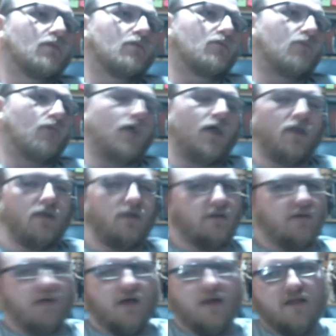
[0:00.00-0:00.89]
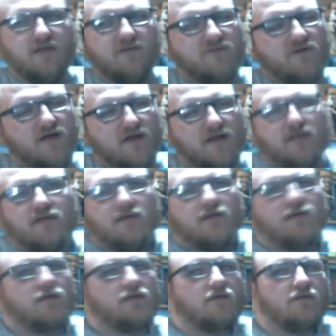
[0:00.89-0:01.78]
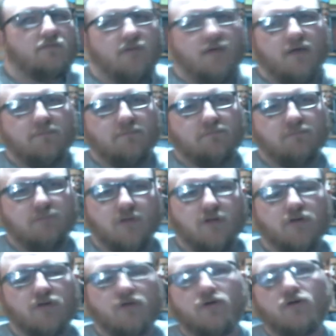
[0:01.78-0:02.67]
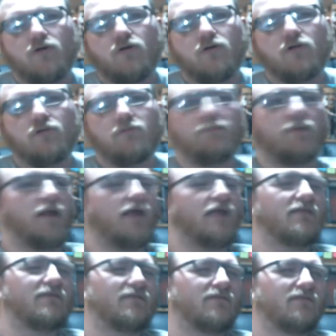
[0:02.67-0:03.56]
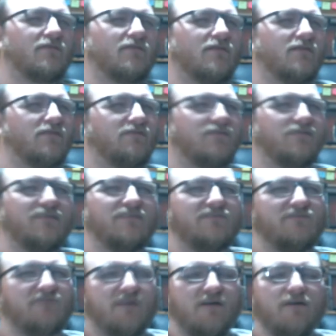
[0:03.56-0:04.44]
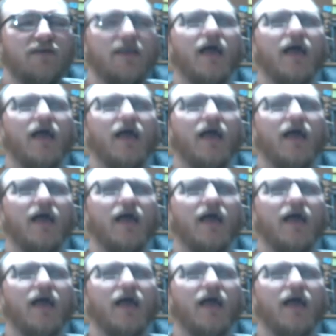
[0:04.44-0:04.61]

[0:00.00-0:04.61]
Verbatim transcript: Rey and Kylo fighting, it might look cool, but I it's very